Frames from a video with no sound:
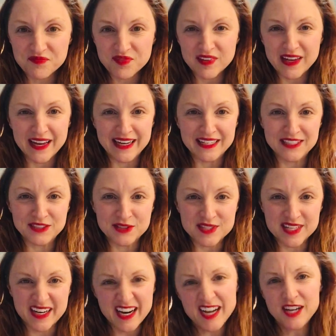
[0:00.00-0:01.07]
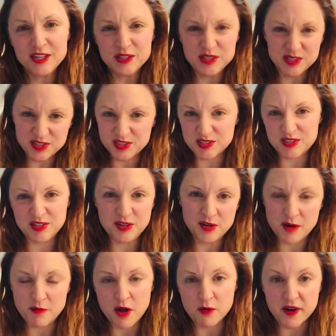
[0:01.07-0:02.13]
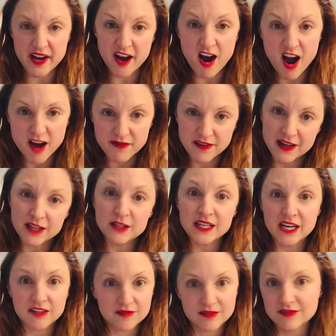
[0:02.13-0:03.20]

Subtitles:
and you say, oh, screw it, I'm already off, I'll eat,